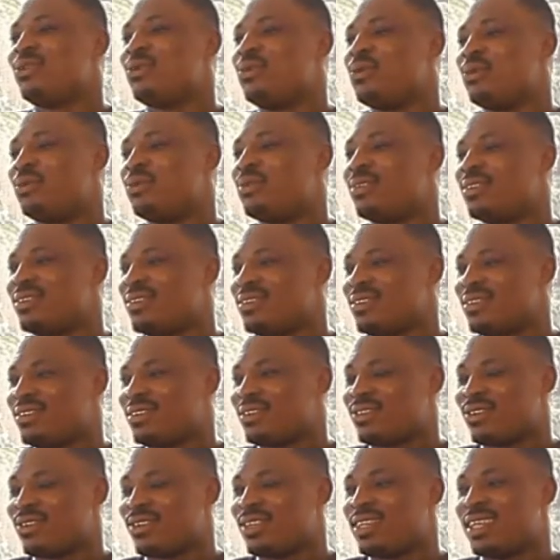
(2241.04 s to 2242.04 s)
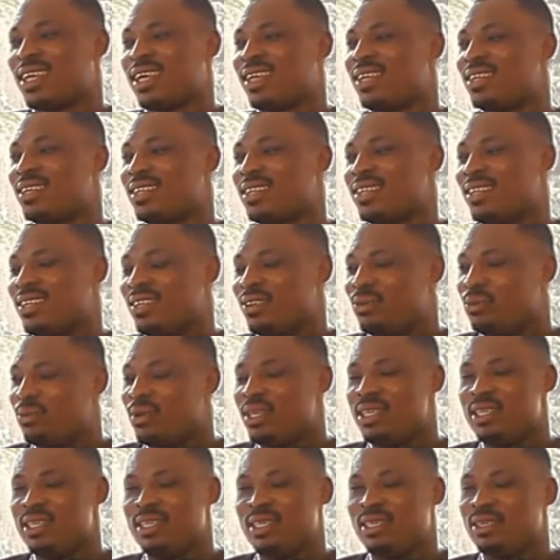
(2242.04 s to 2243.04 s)
go for that.
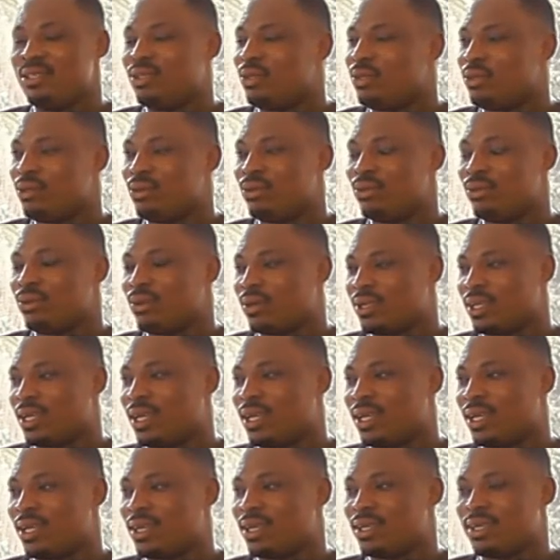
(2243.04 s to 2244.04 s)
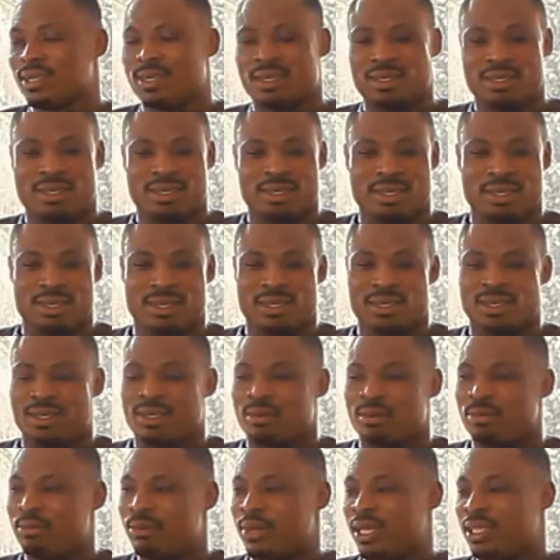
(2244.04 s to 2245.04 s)
When me, don't go for that.
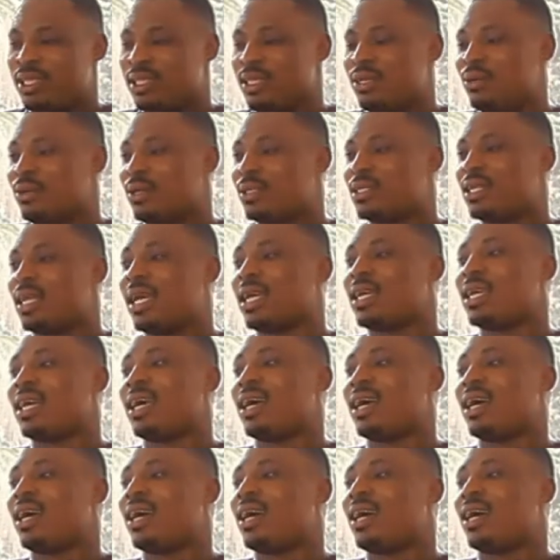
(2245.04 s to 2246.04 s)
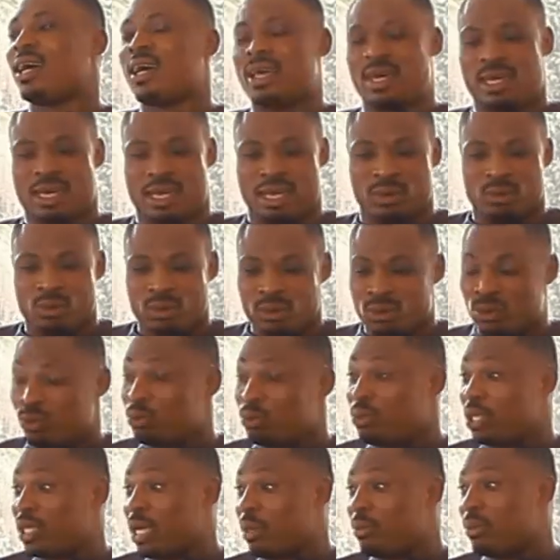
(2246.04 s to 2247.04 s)
But he was like, I want to
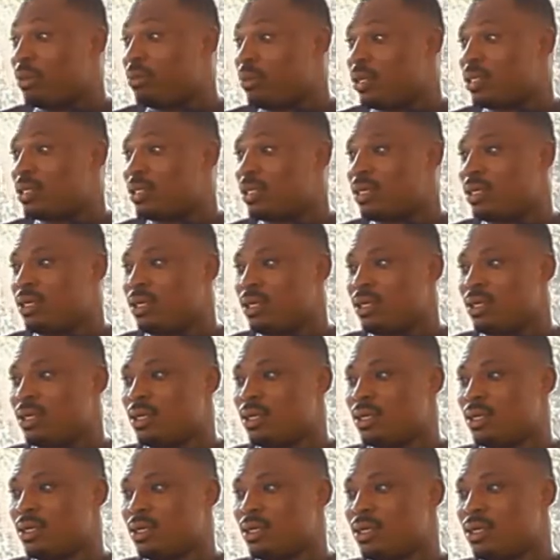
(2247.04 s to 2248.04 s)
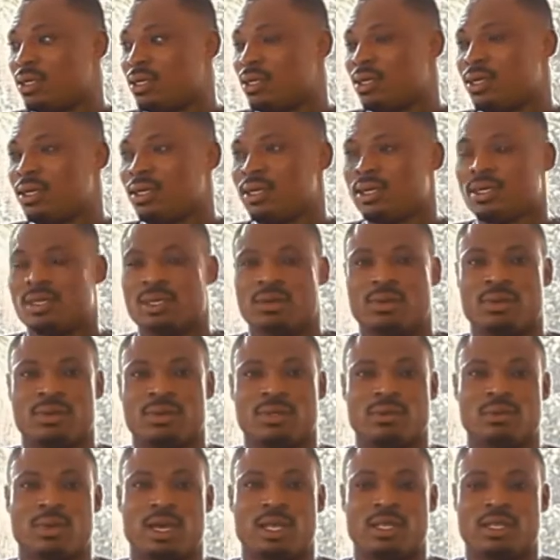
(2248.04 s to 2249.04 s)
become a president. There
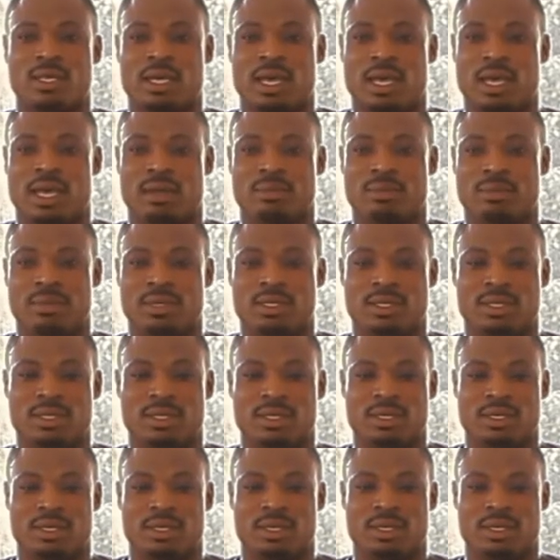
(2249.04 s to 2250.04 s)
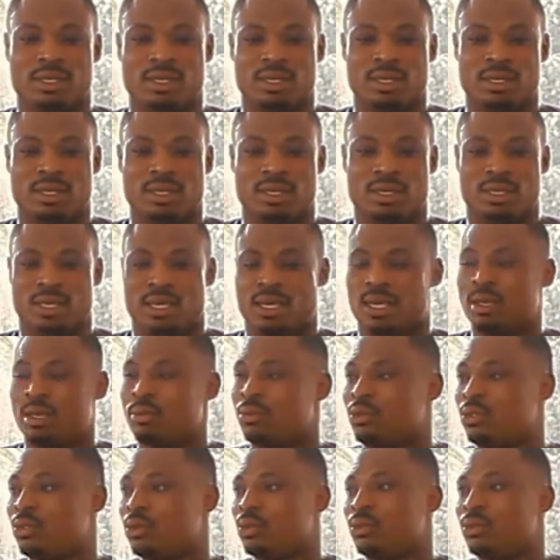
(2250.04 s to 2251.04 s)
was one time he came
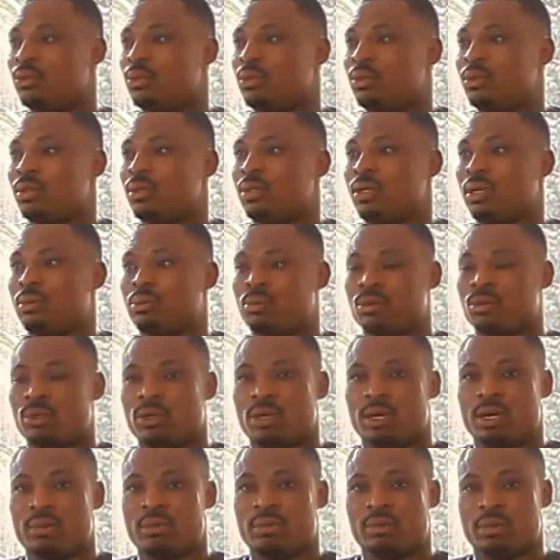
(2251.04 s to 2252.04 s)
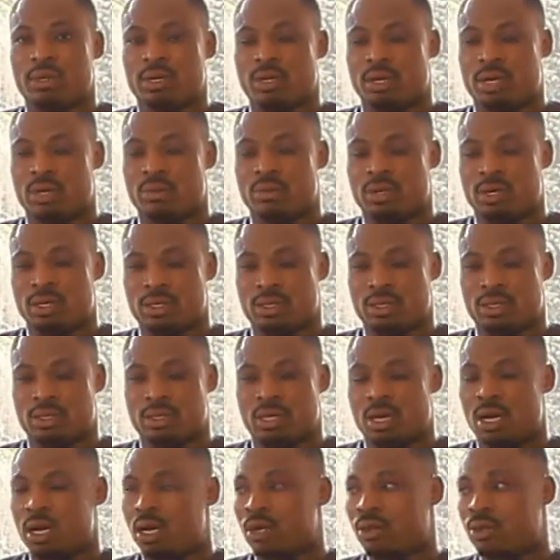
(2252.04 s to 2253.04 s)
to a program around
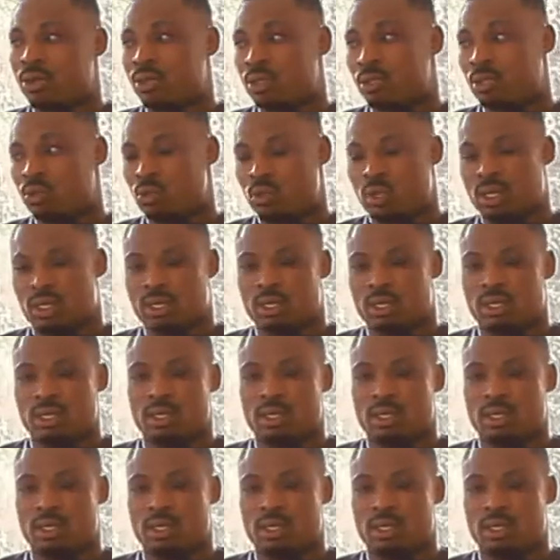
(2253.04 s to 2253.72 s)
our constituency.